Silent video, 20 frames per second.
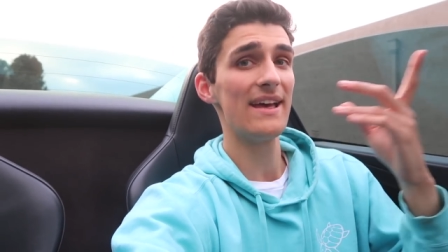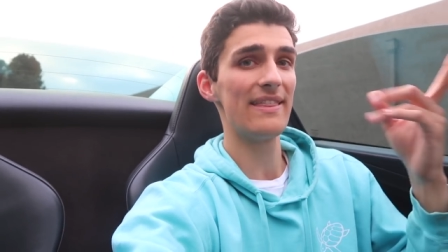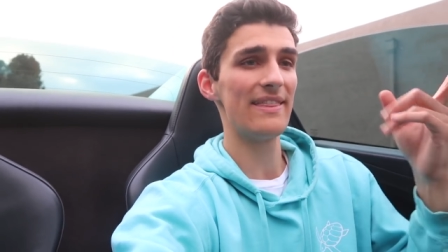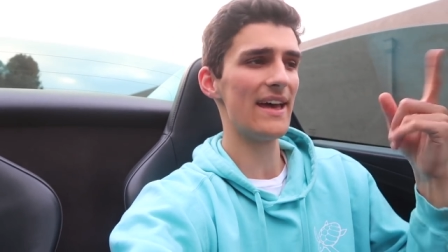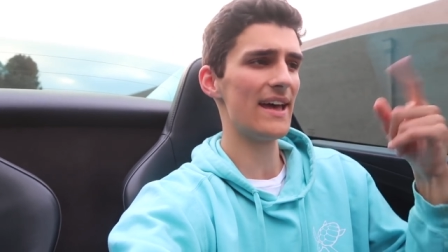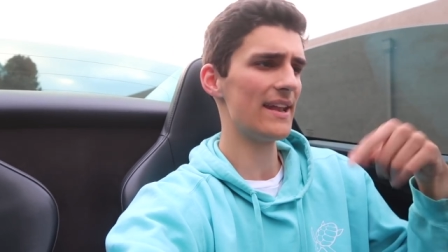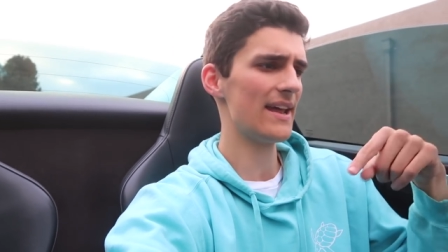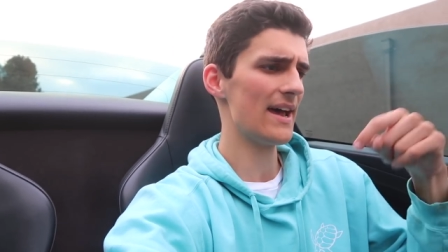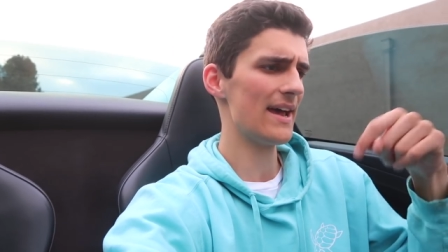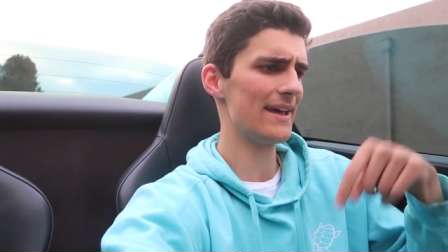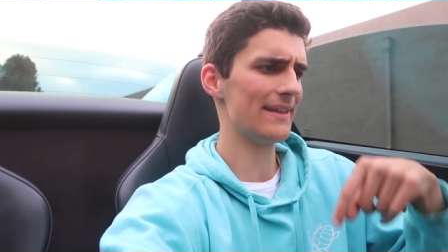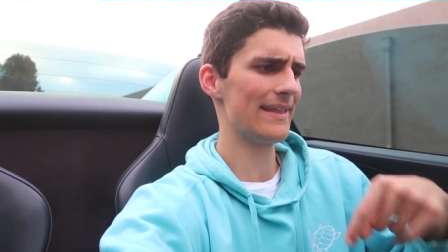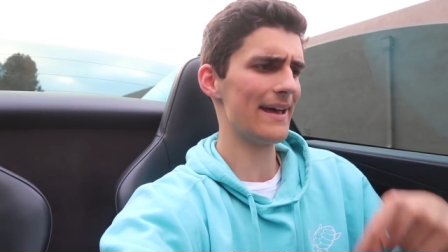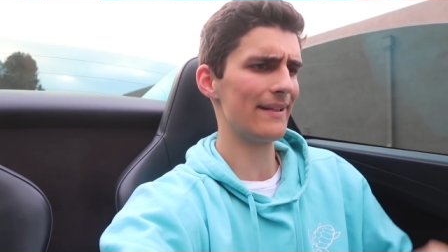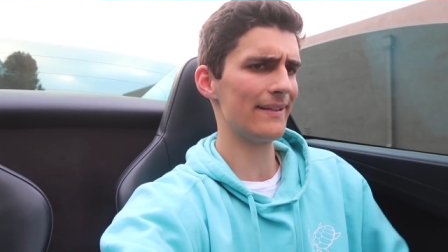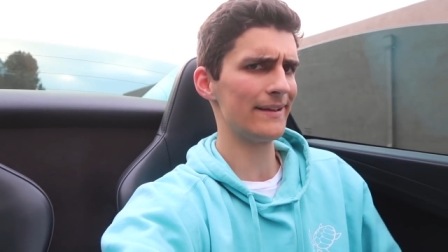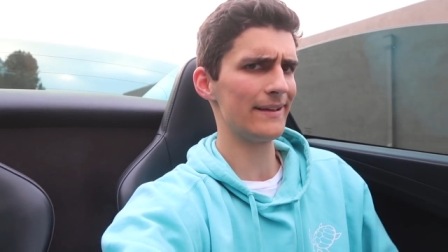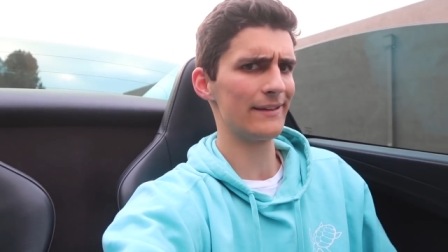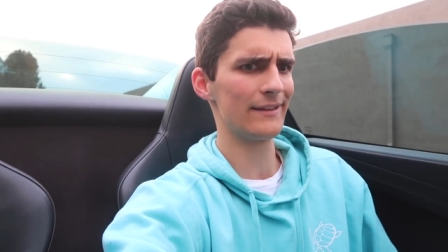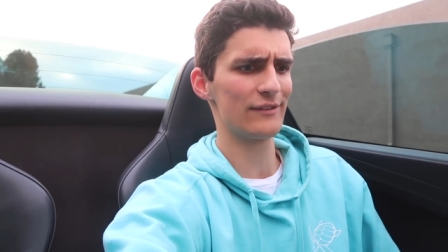then uh, hit
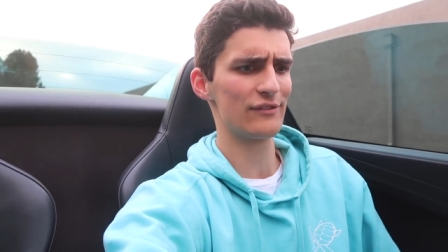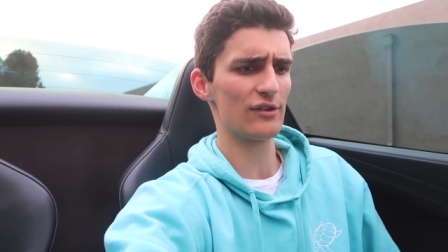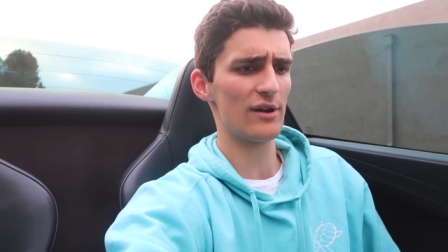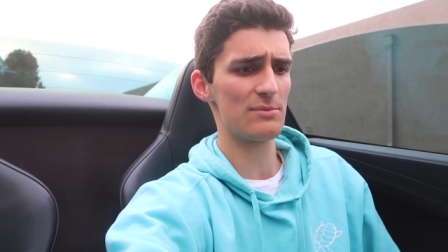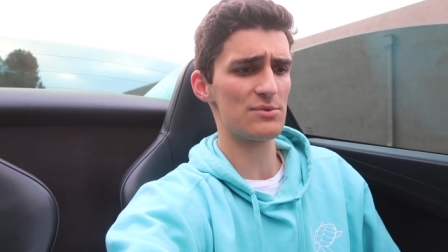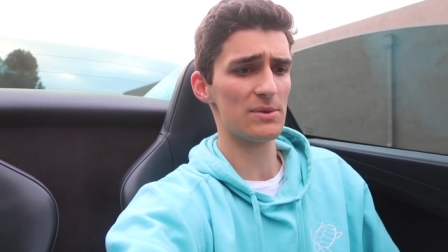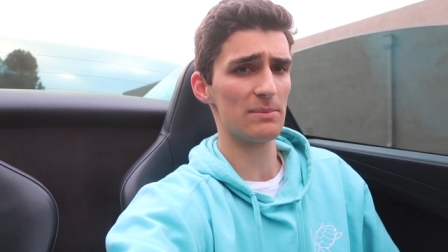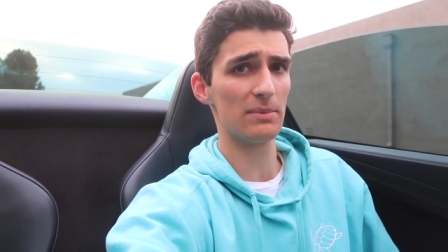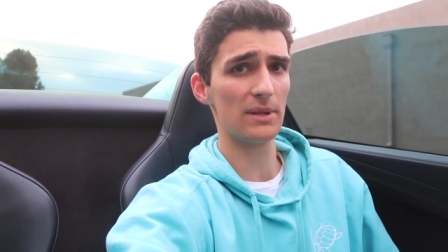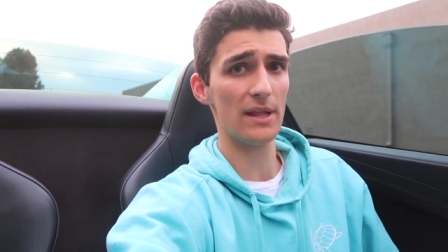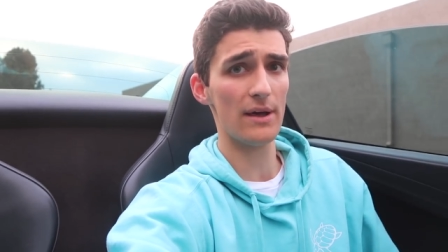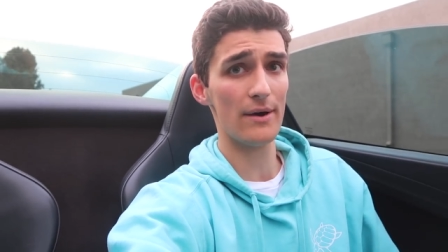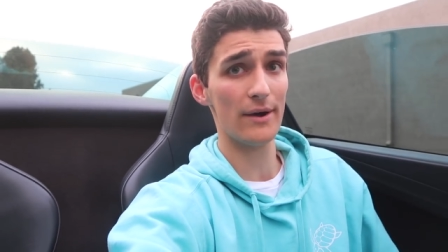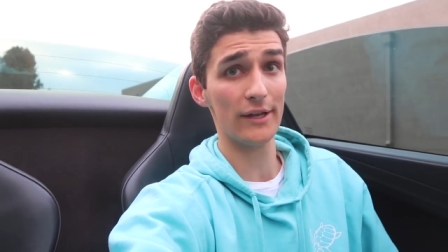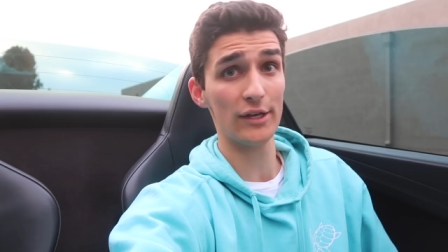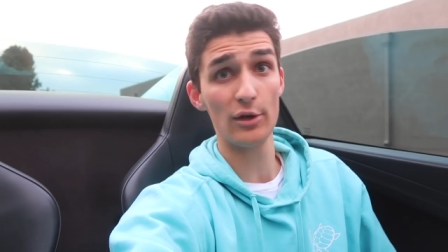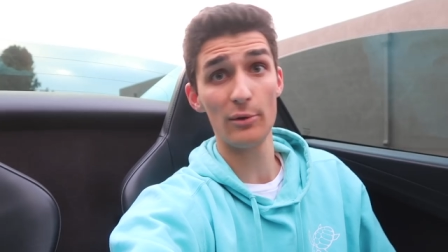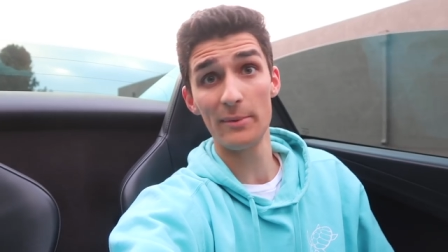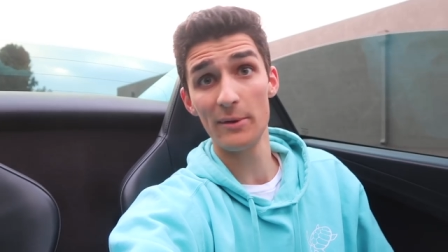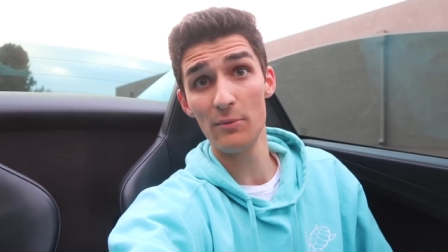that link in the description below
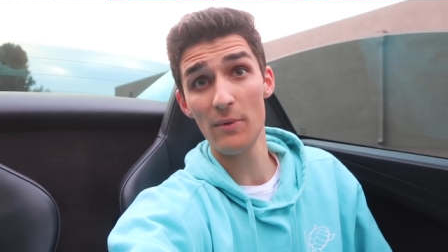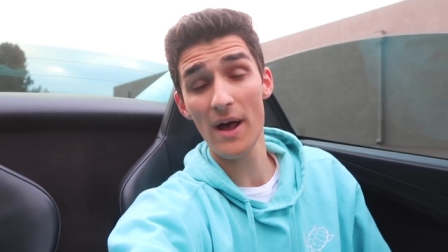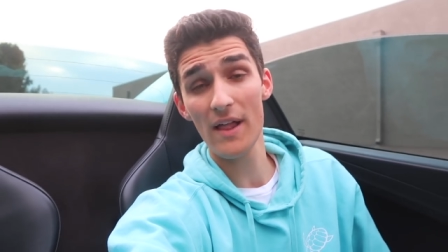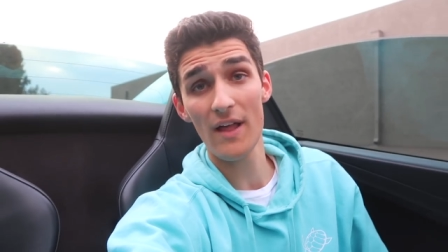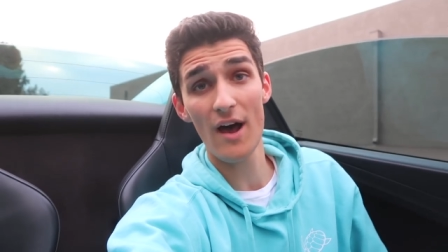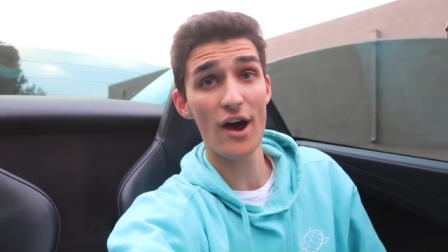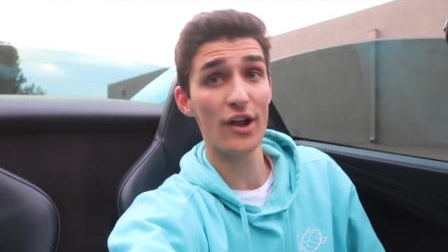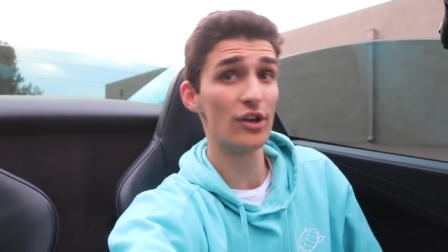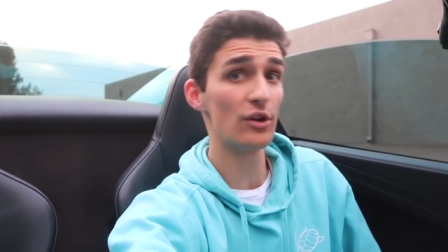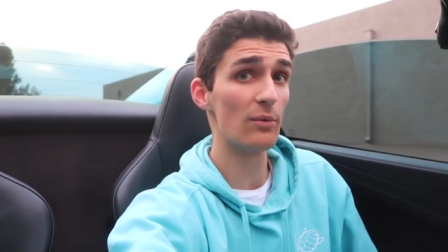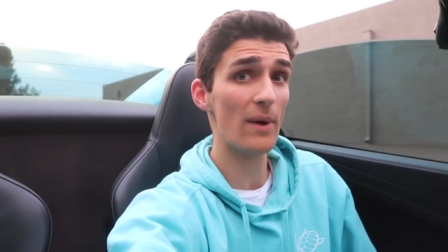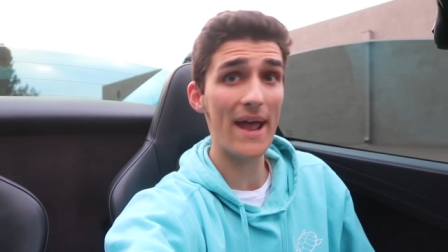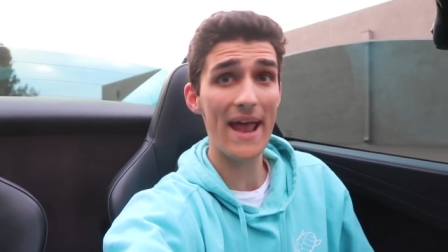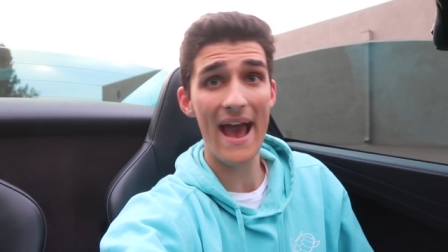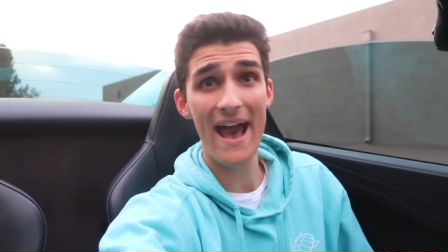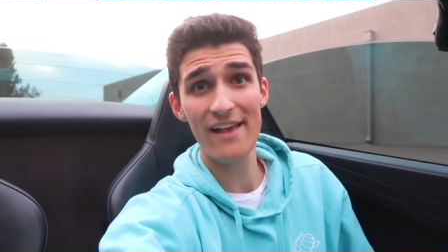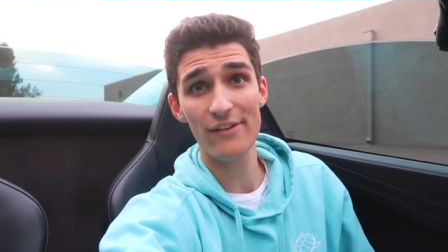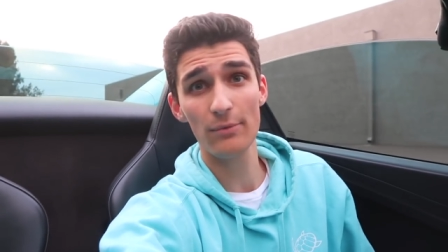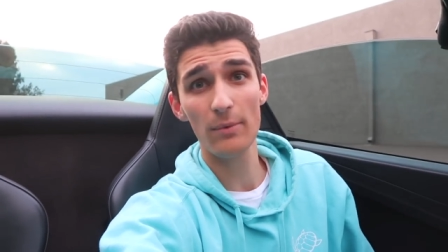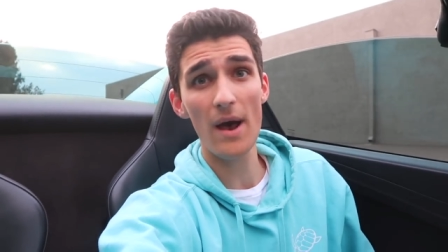and you'll be well on your way
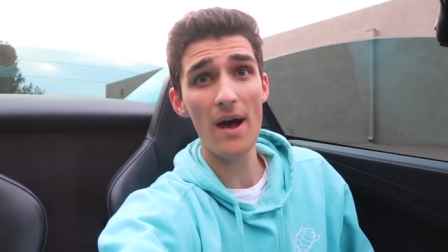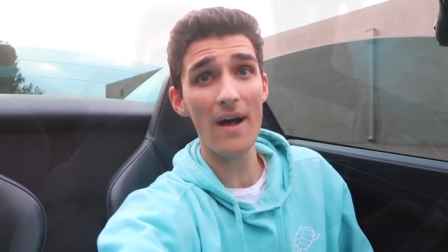as